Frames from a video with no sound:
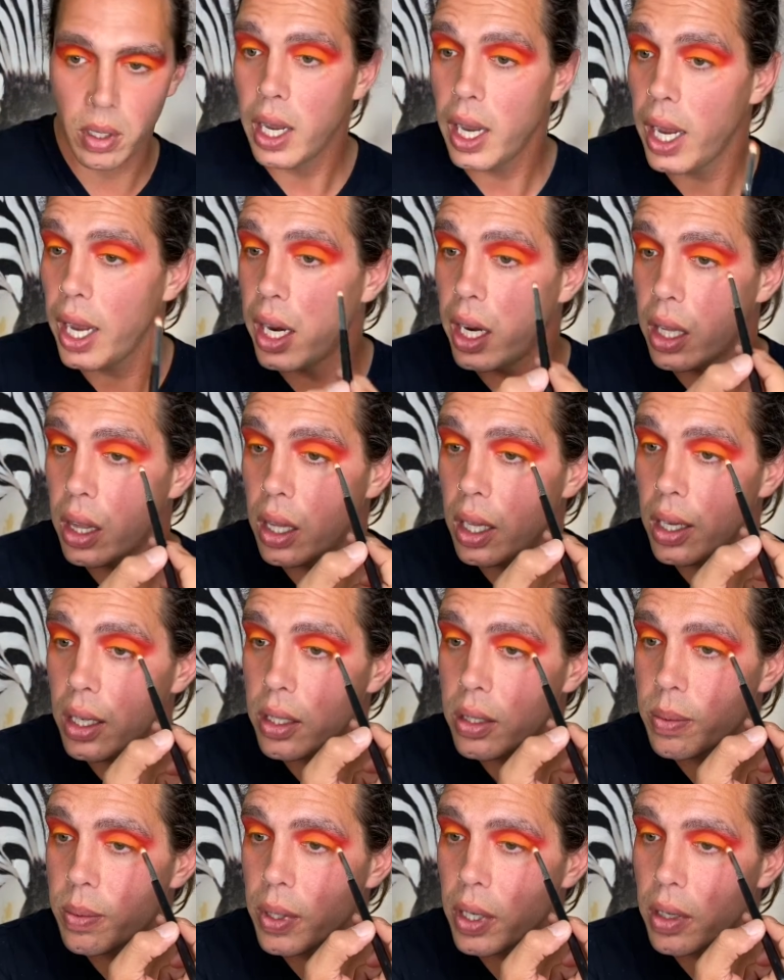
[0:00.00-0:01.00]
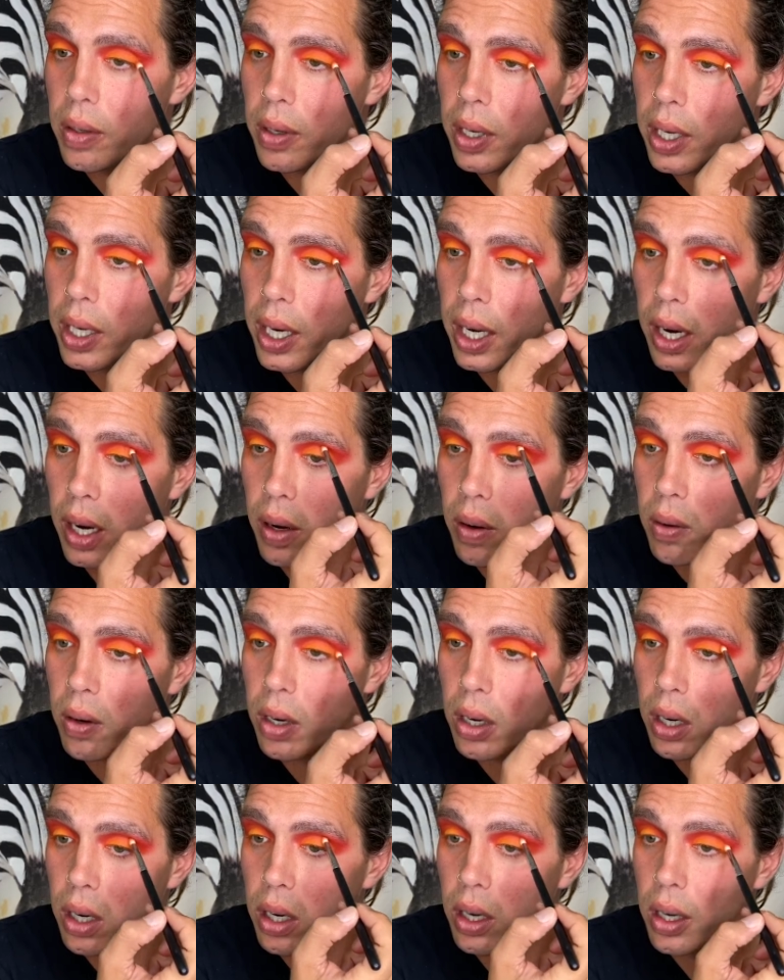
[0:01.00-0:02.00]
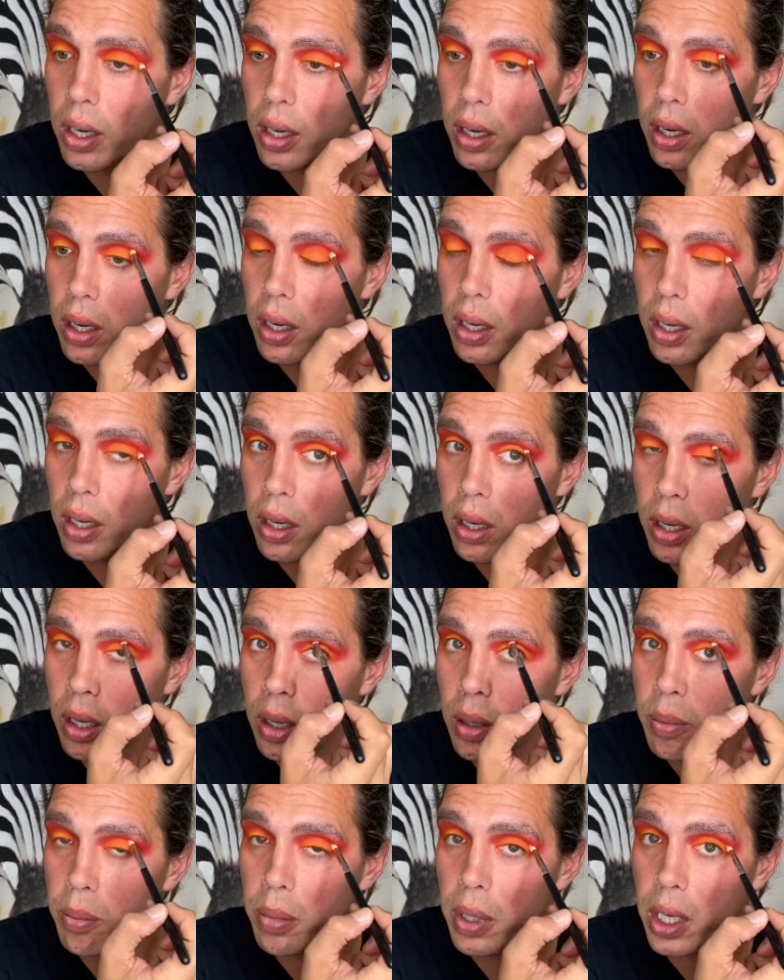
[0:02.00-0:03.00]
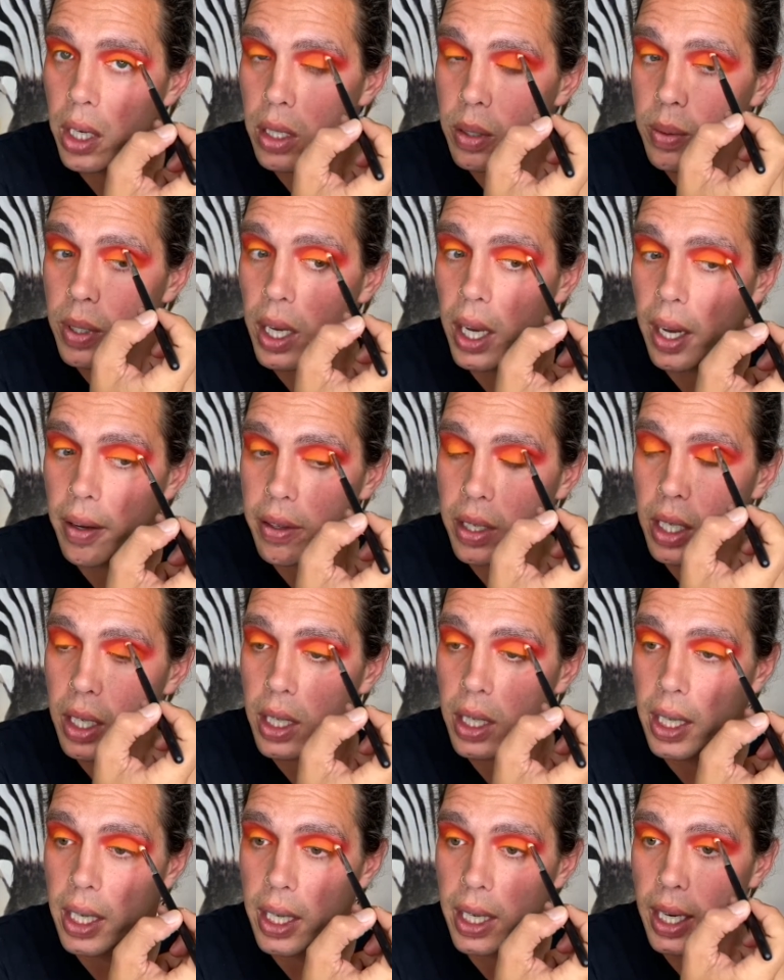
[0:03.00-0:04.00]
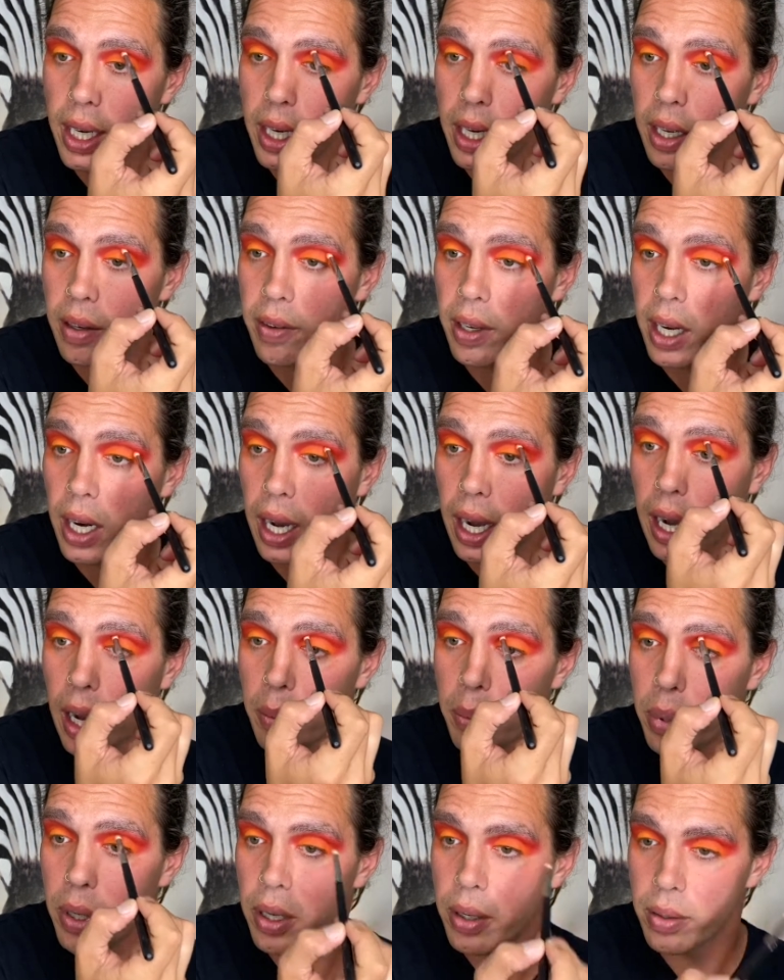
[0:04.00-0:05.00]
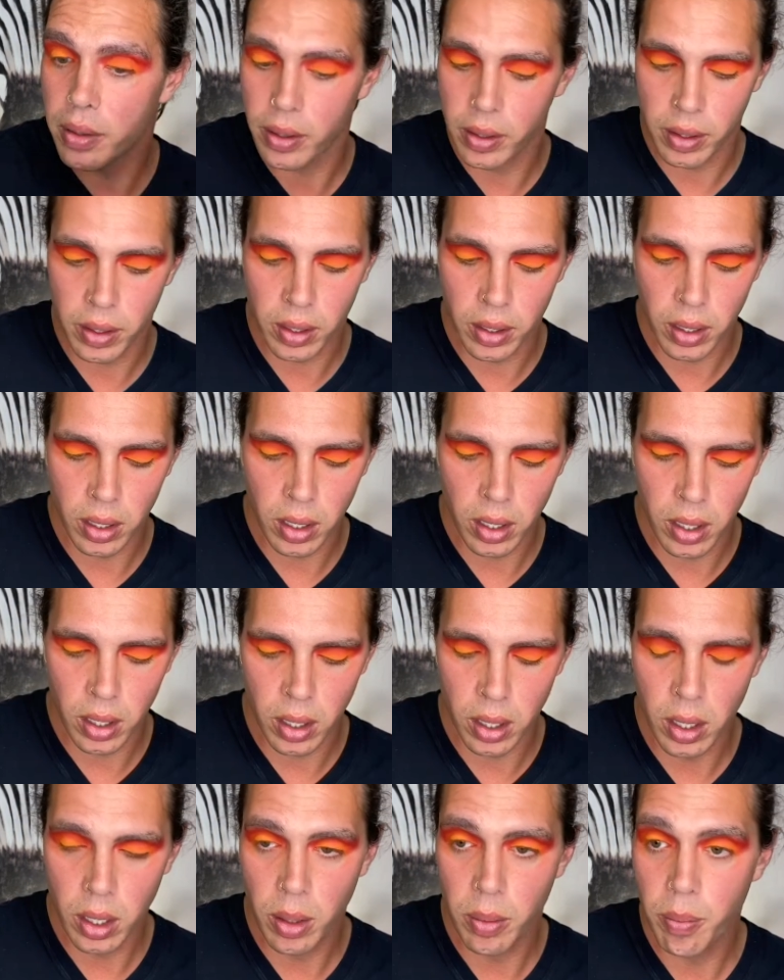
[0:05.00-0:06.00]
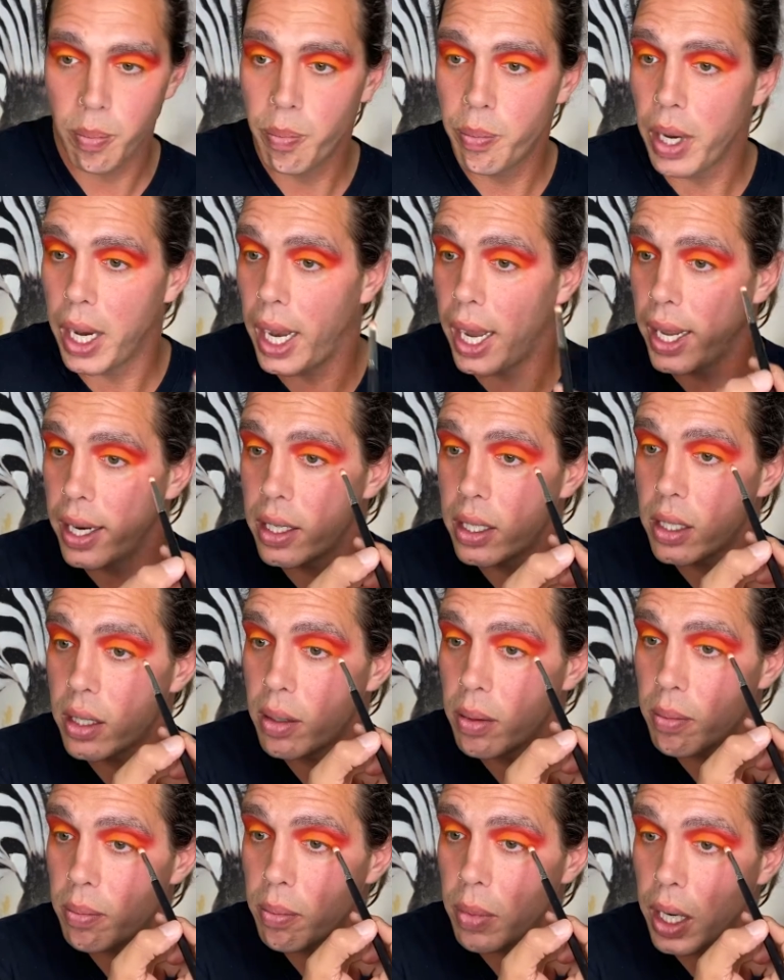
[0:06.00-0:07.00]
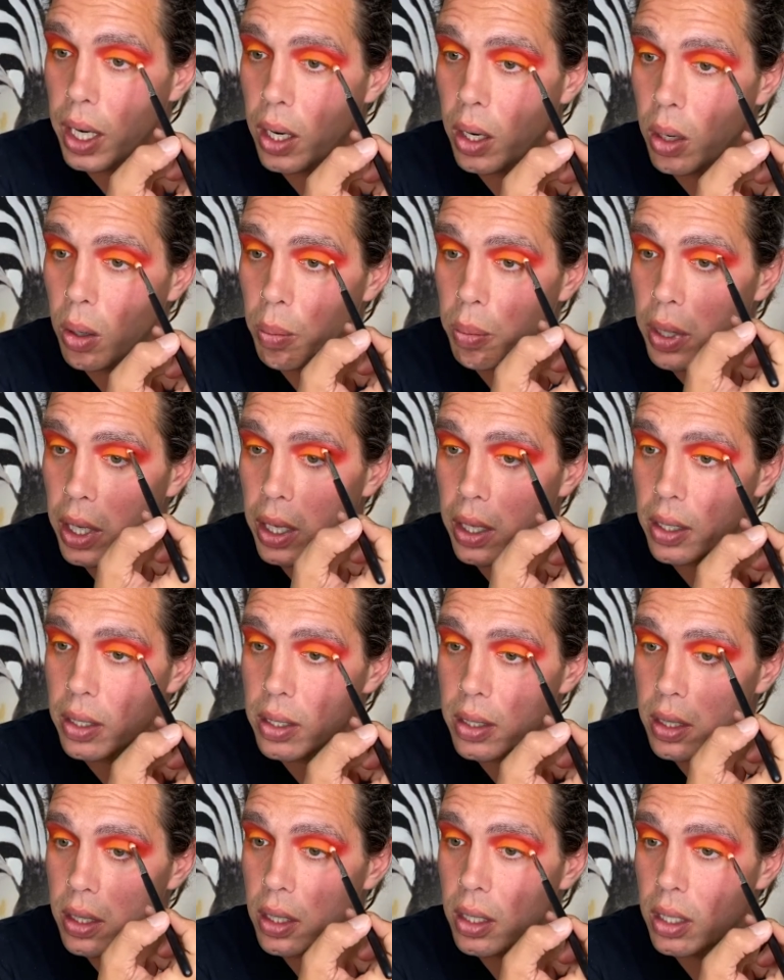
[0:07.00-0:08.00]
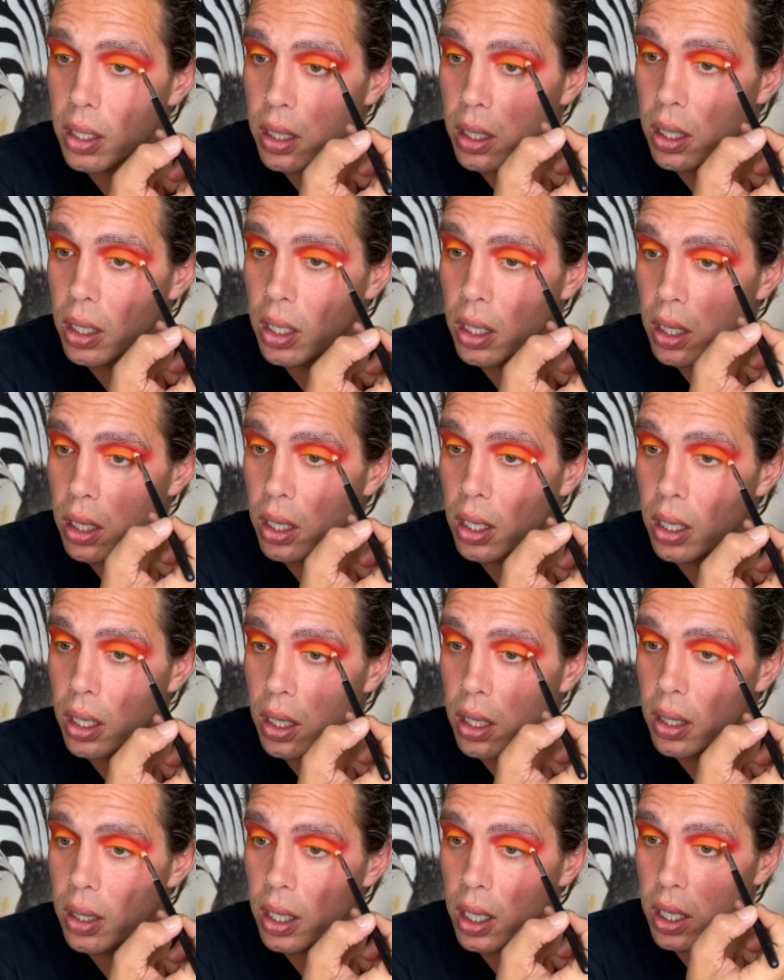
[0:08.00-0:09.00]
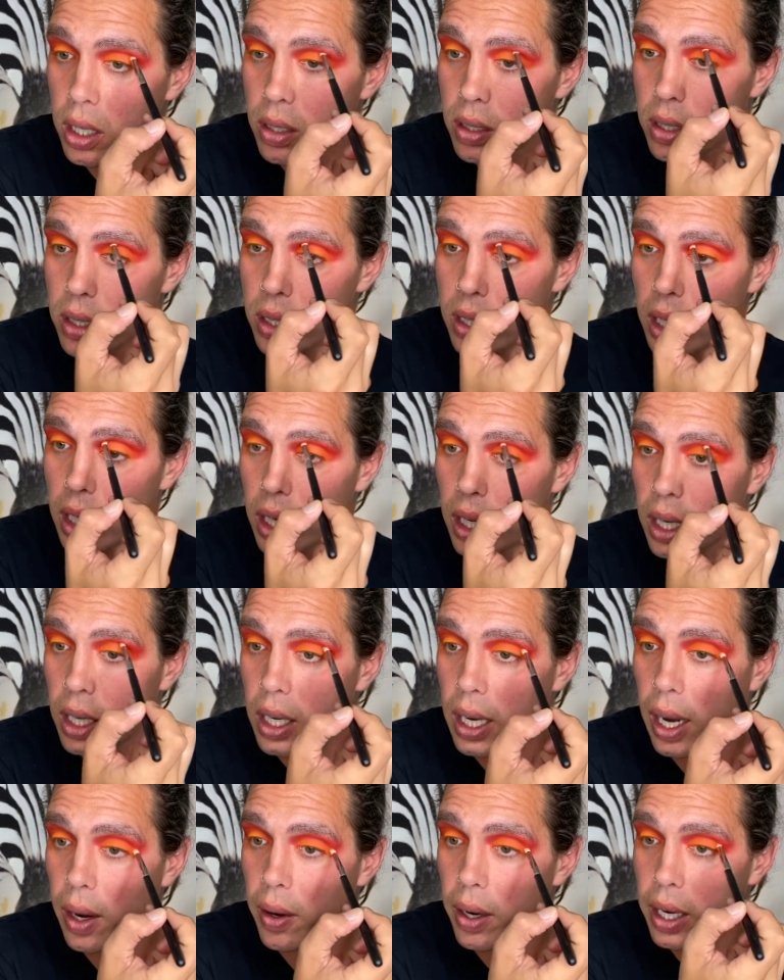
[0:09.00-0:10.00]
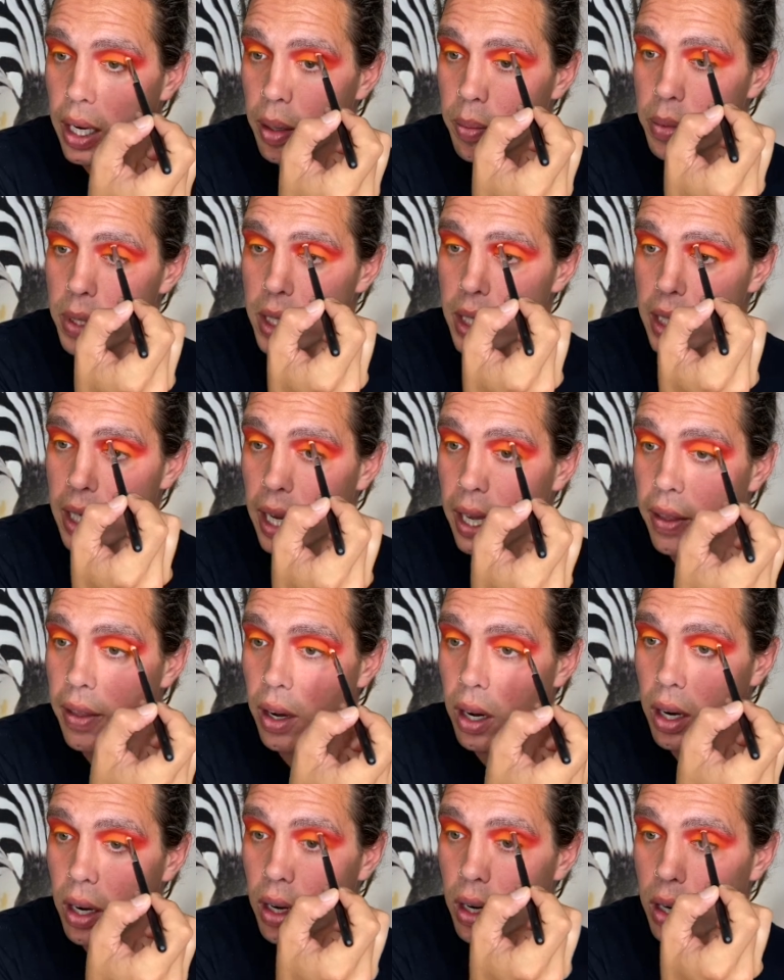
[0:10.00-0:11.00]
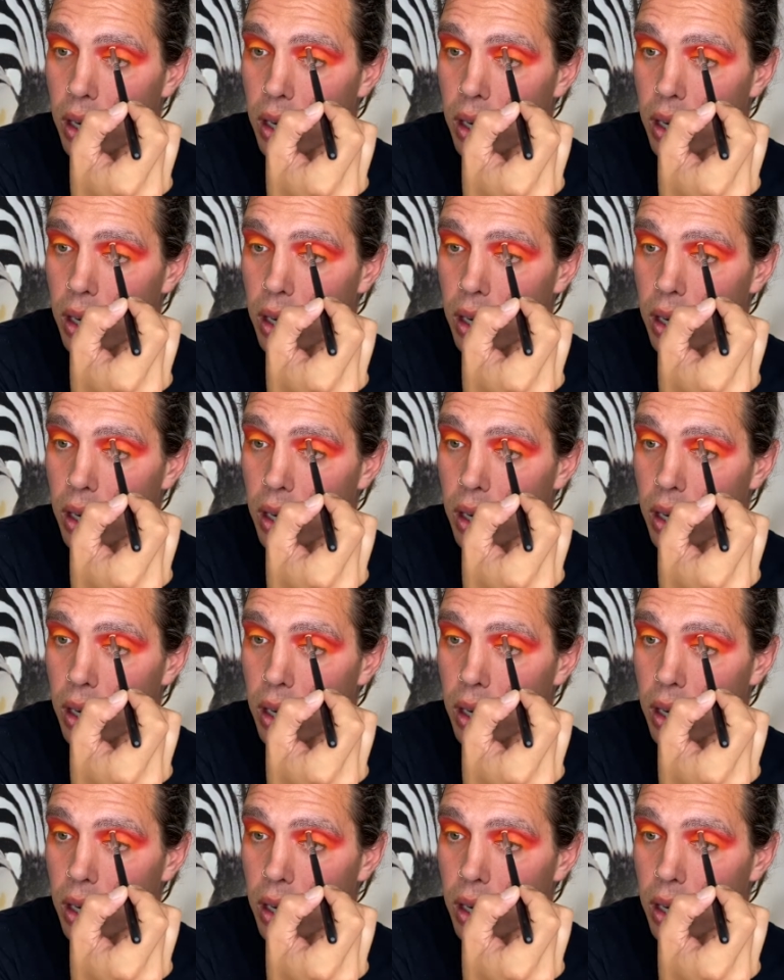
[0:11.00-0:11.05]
And it looks weird right now because we haven't cleaned any of it up. But my hope is that you'll see how it comes together